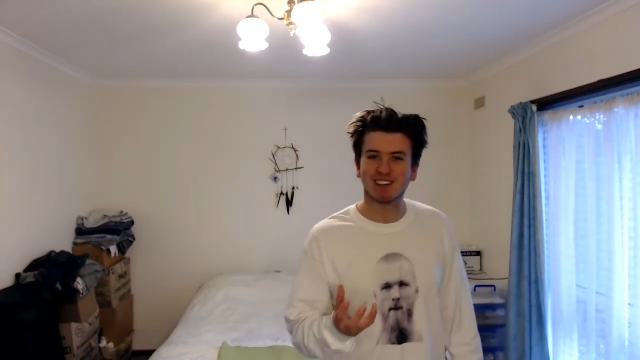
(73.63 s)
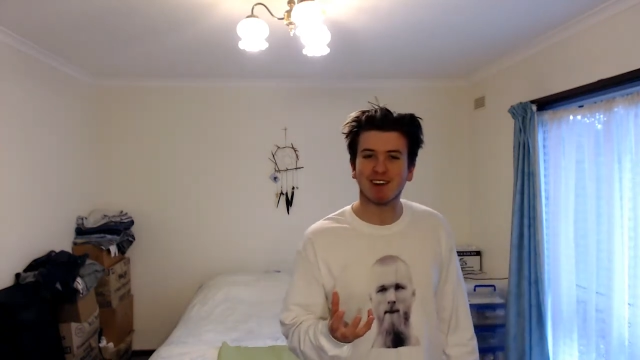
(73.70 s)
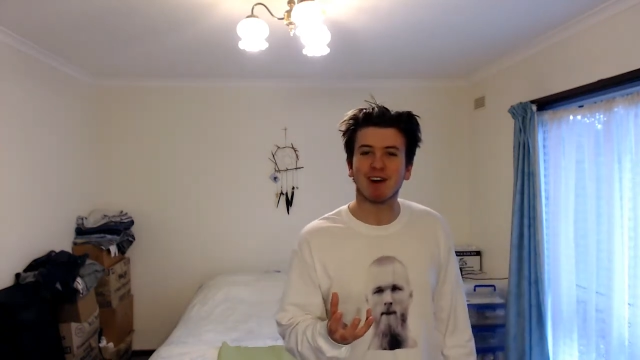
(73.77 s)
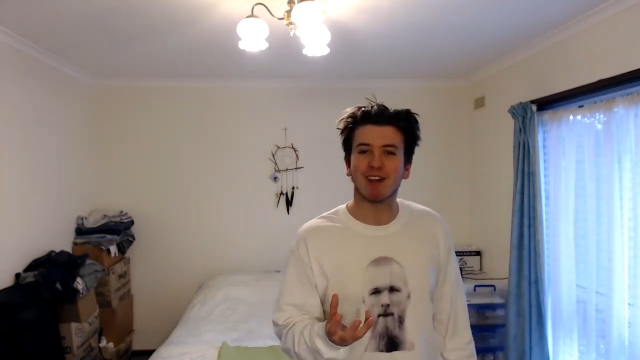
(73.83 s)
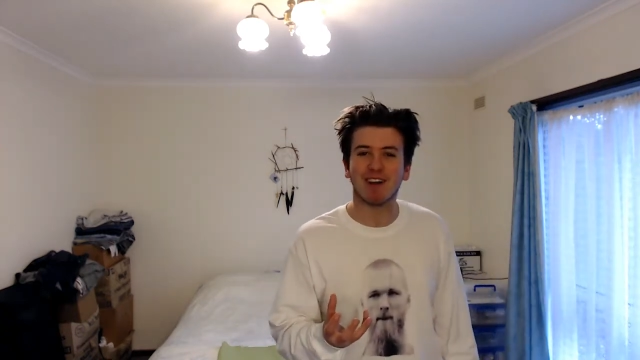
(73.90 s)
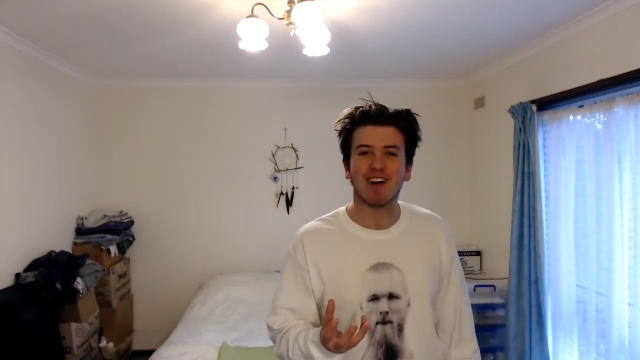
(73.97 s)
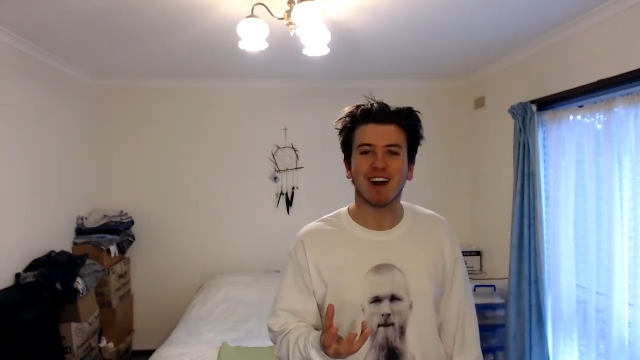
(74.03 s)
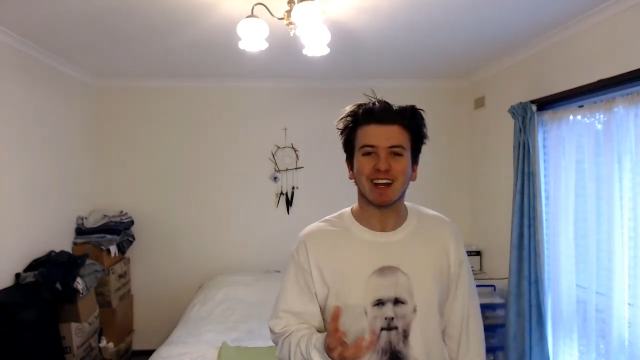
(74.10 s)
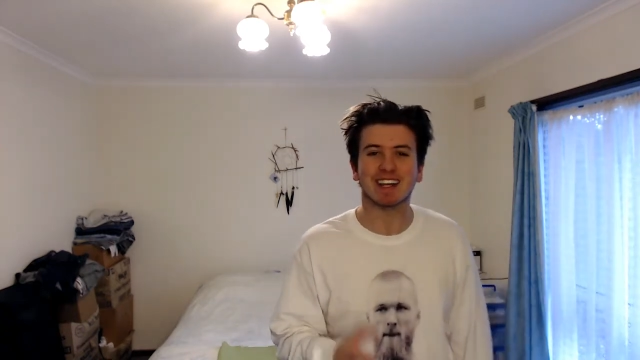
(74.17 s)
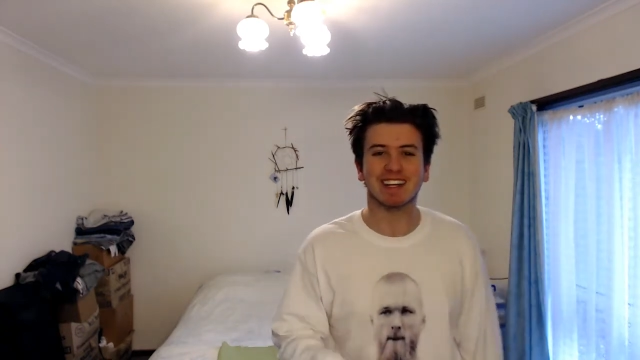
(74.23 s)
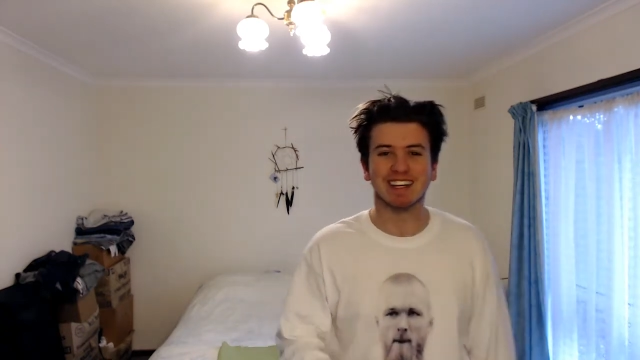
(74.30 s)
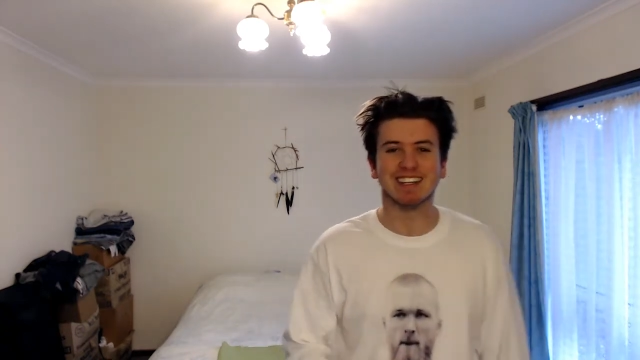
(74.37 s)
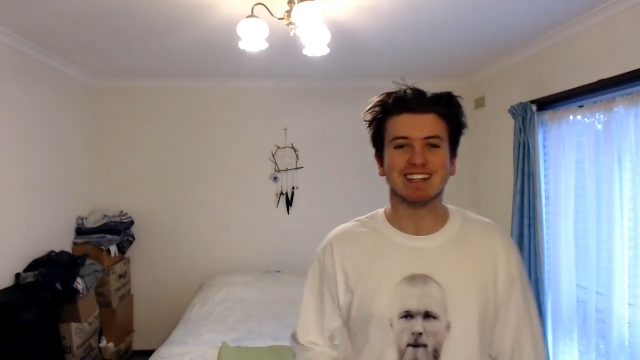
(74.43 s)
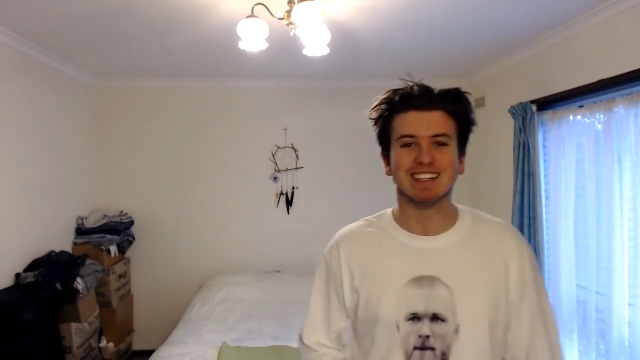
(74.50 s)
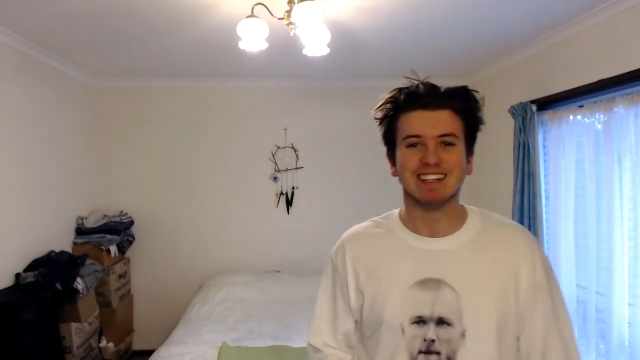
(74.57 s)
I like
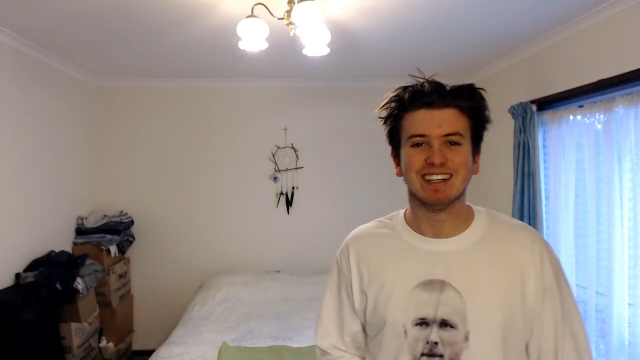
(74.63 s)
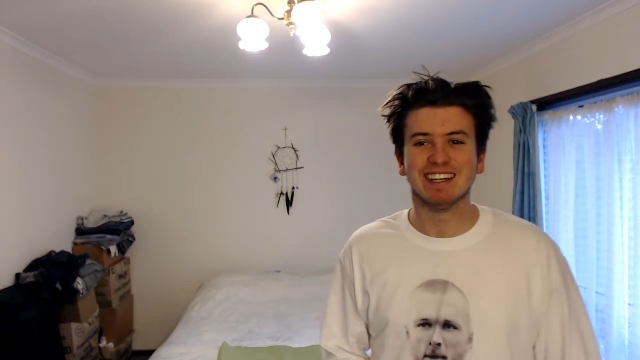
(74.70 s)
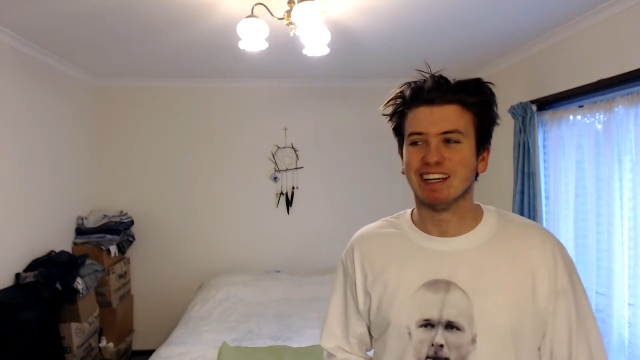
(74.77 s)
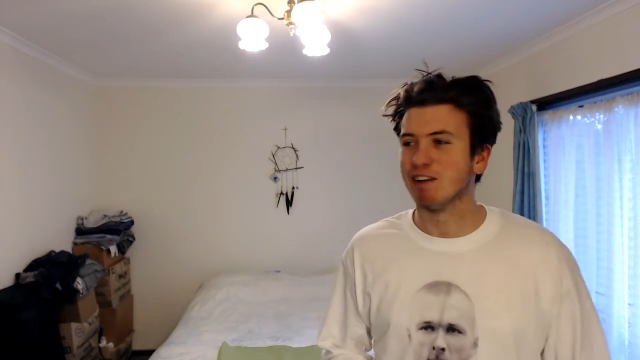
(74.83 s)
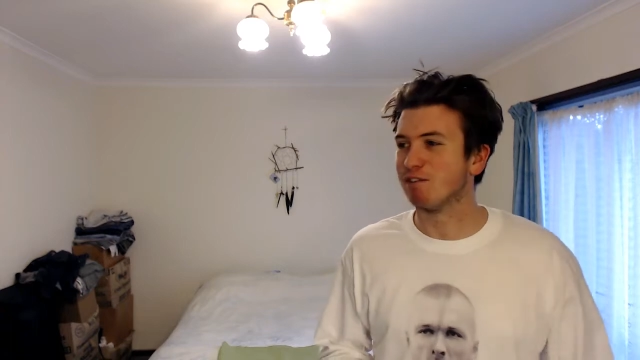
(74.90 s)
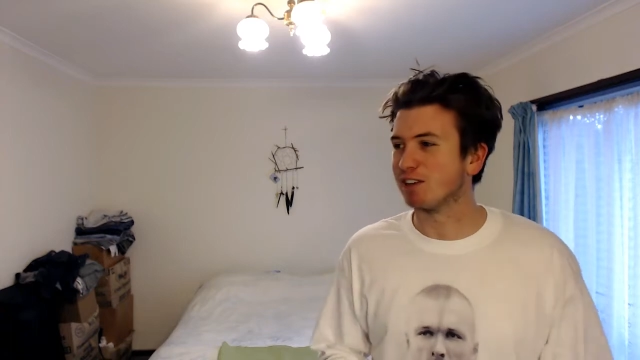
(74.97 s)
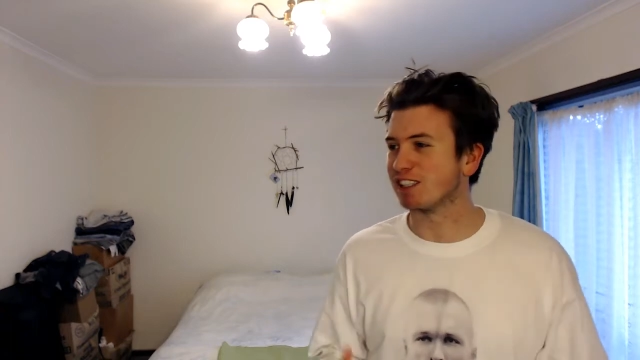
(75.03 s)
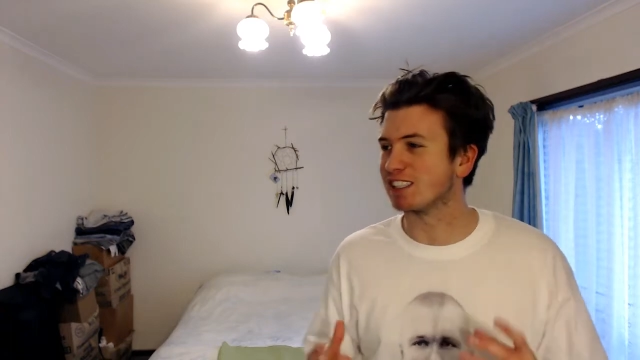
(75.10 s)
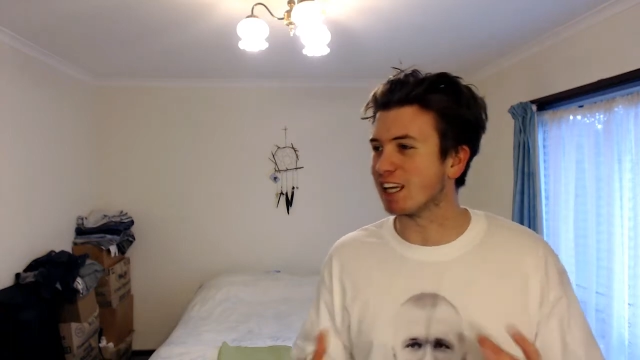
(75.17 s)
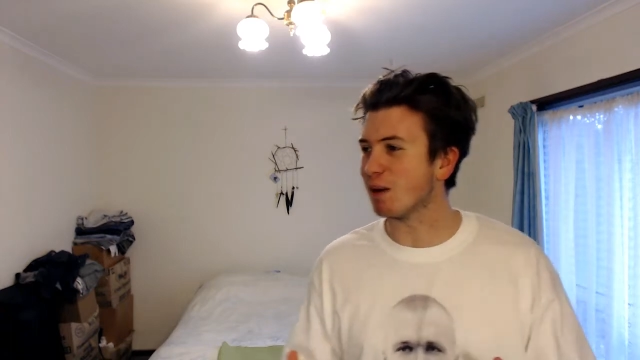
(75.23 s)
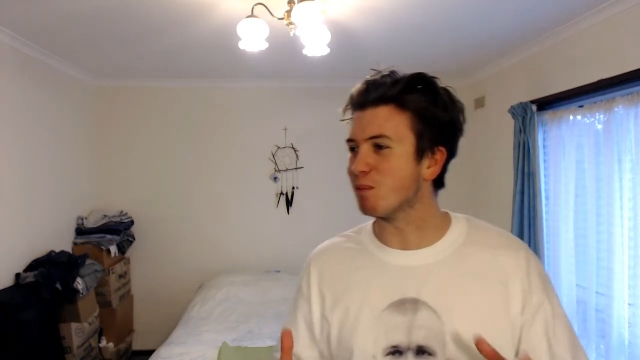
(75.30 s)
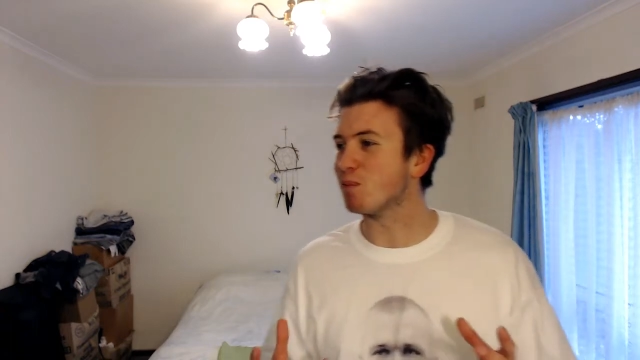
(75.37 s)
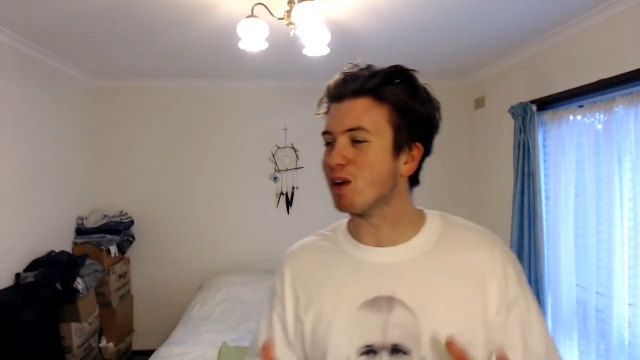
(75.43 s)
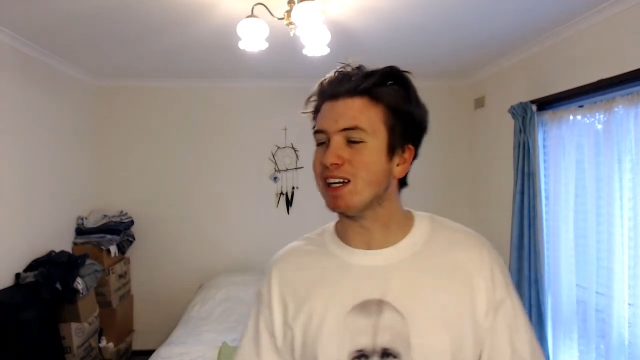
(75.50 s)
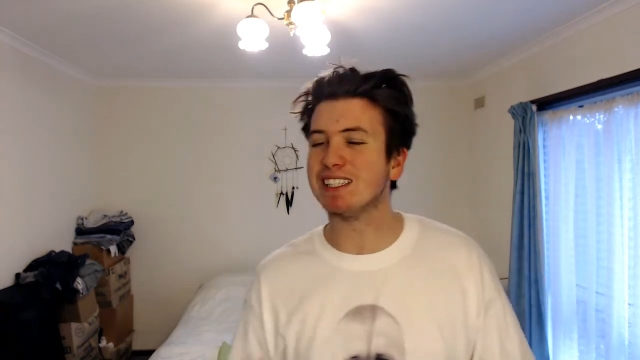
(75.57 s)
it. For
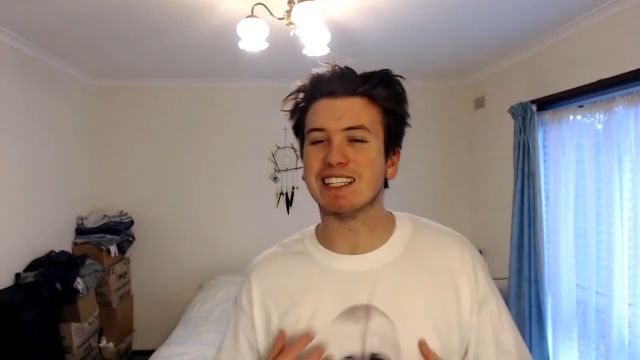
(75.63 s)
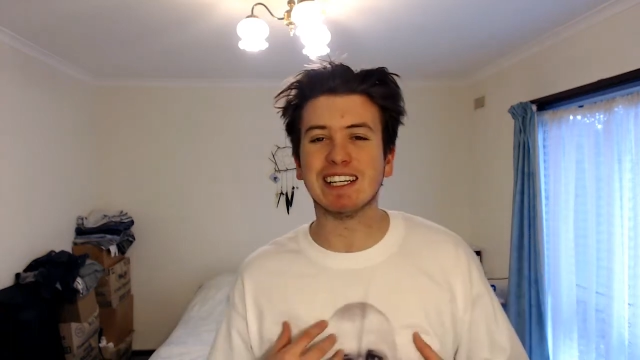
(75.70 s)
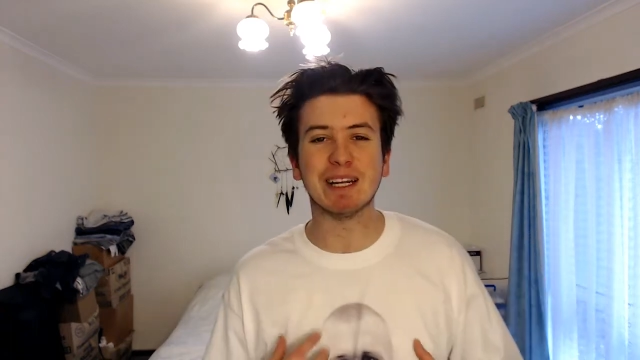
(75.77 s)
some reason,